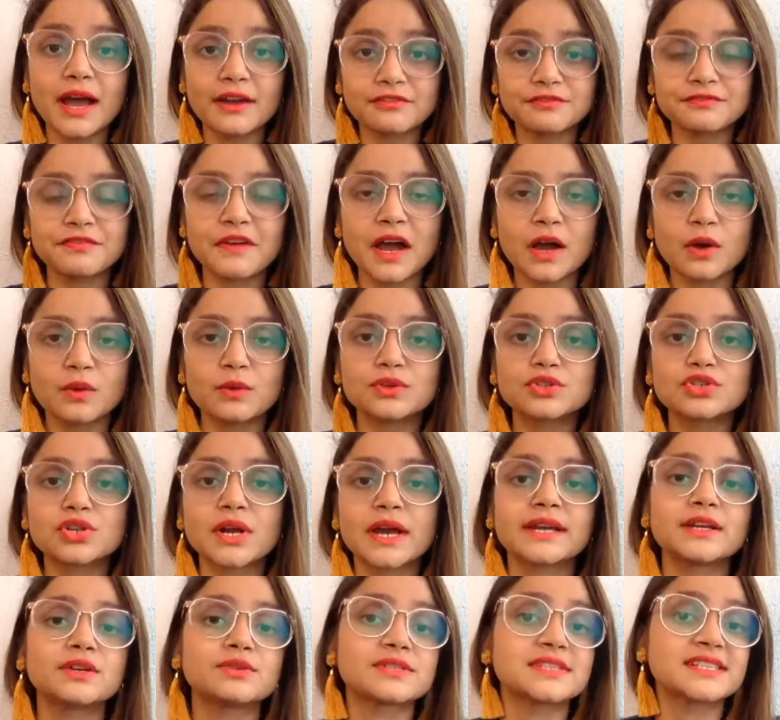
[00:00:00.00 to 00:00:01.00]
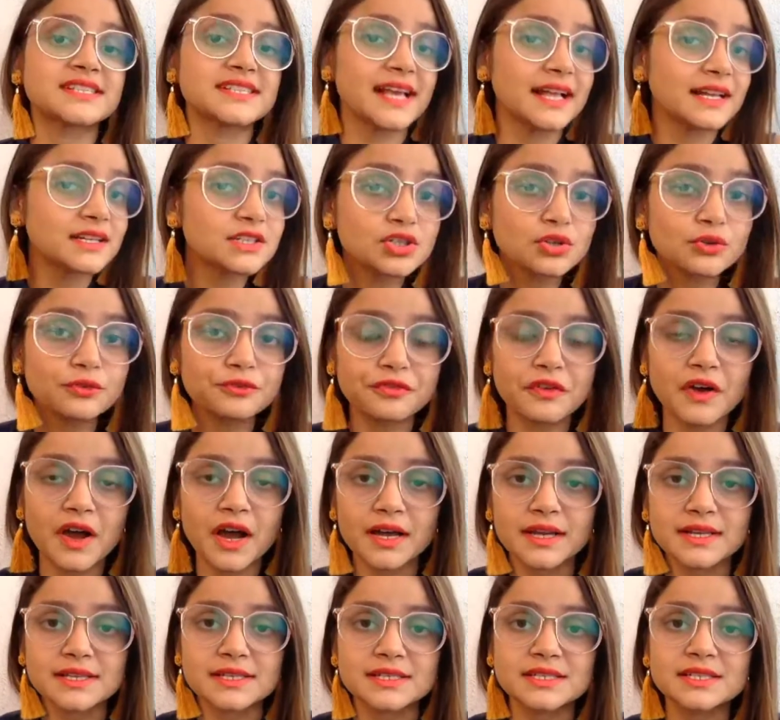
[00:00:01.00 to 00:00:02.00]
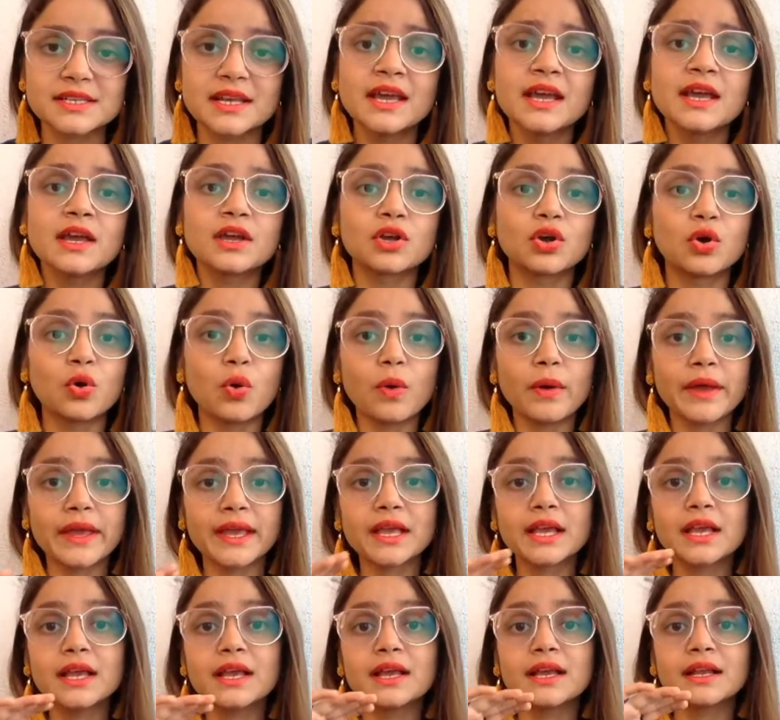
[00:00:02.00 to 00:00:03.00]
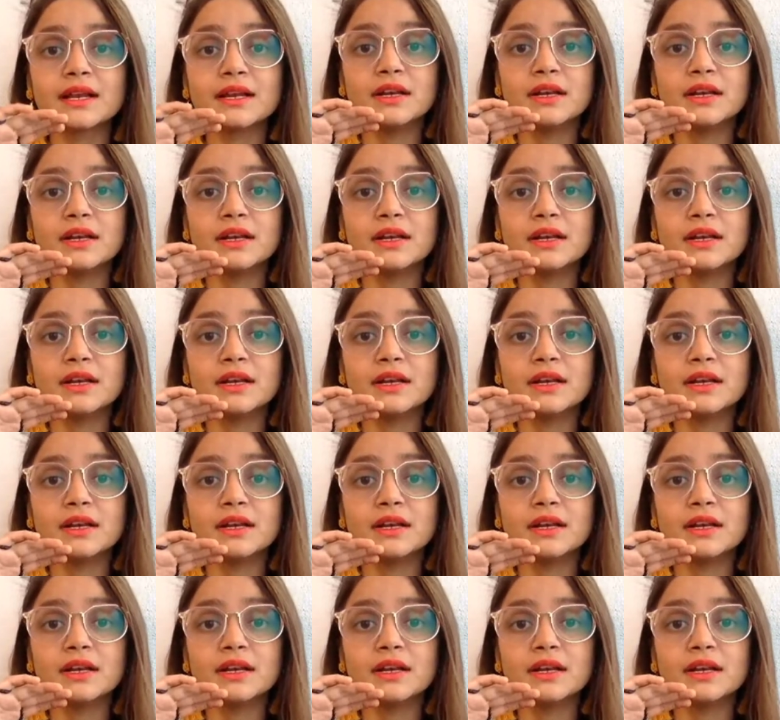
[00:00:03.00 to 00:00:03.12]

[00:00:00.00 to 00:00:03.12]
I found: trying to sell too fast, going